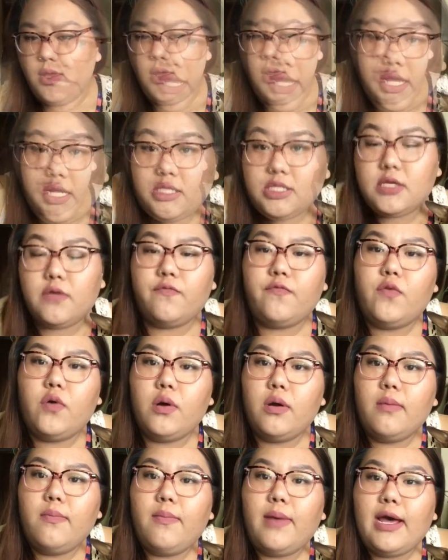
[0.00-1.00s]
It
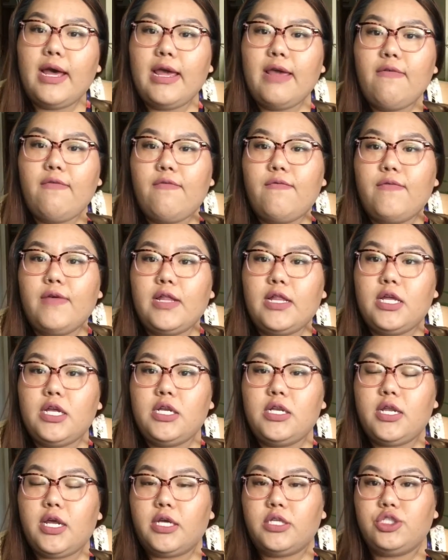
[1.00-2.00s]
for my
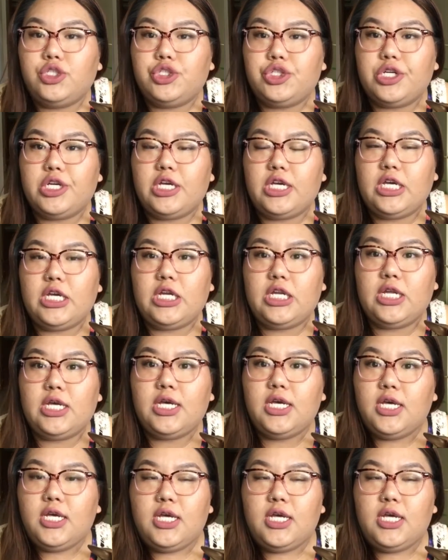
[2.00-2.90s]
philodendron